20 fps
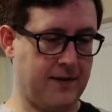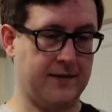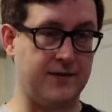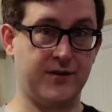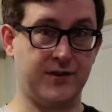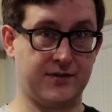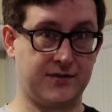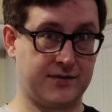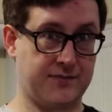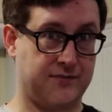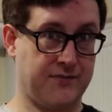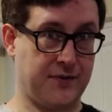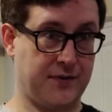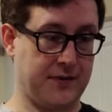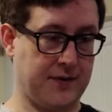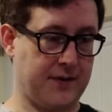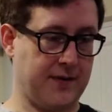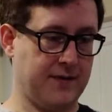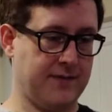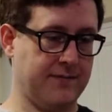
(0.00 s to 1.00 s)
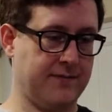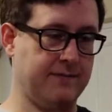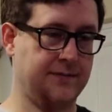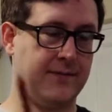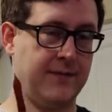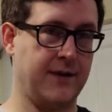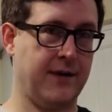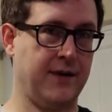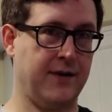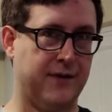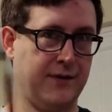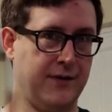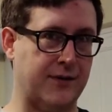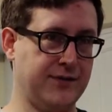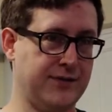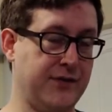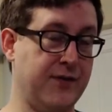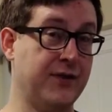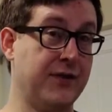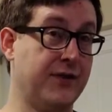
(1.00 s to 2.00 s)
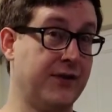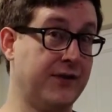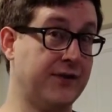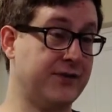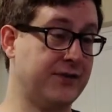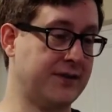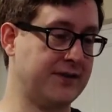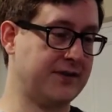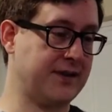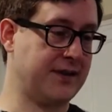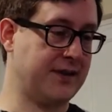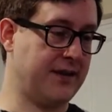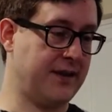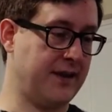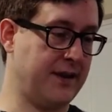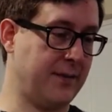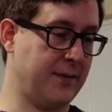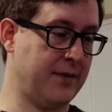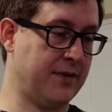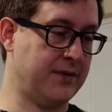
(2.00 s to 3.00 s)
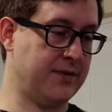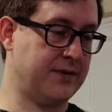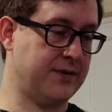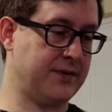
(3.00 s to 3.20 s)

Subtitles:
Just for those of you that are interested in the numbers,